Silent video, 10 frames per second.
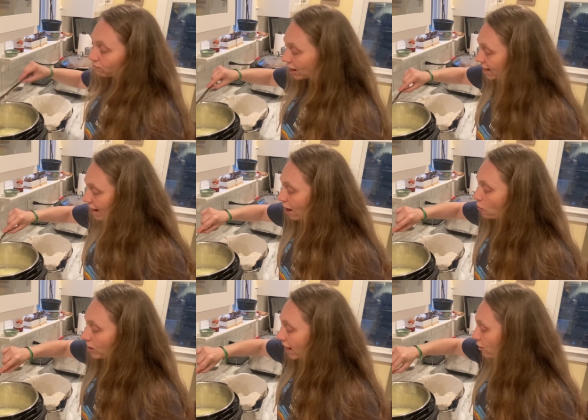right now
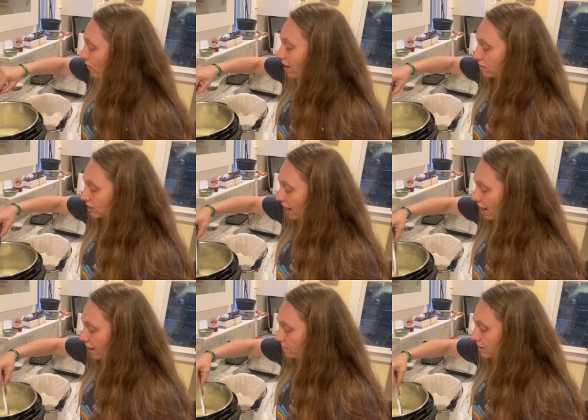when I don't have
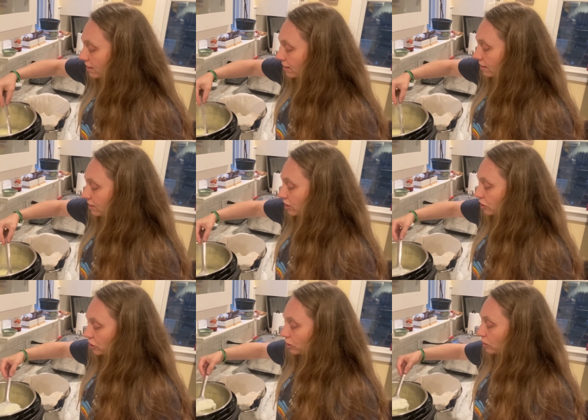time to
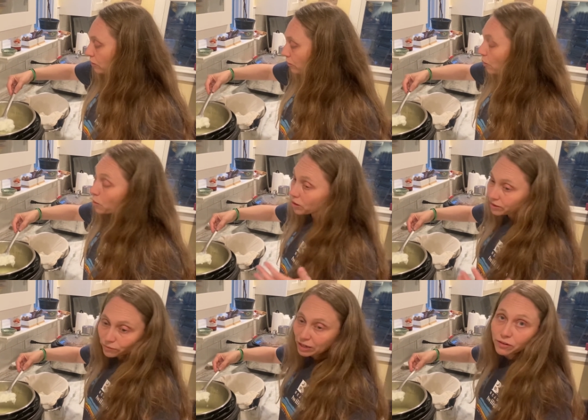do, or
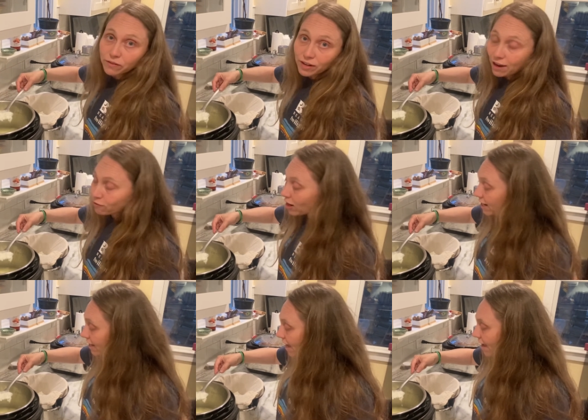we don't even have rennet
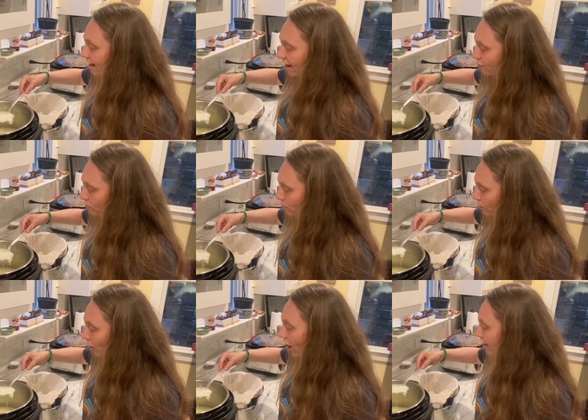yet. I haven't got